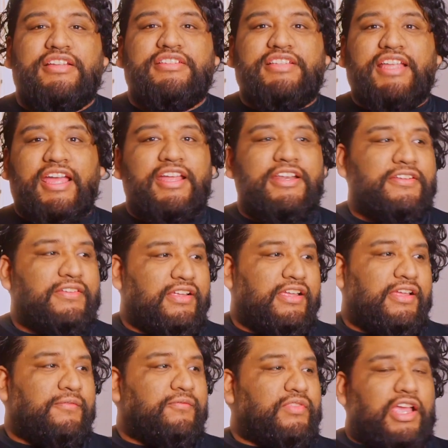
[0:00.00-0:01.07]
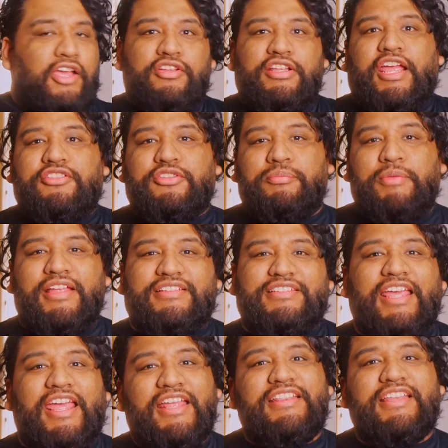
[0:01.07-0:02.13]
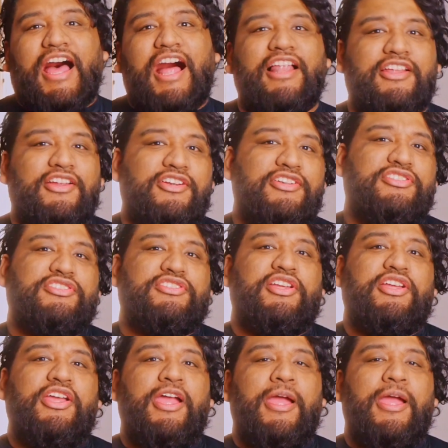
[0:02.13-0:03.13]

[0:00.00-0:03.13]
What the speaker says: then I only have to make $10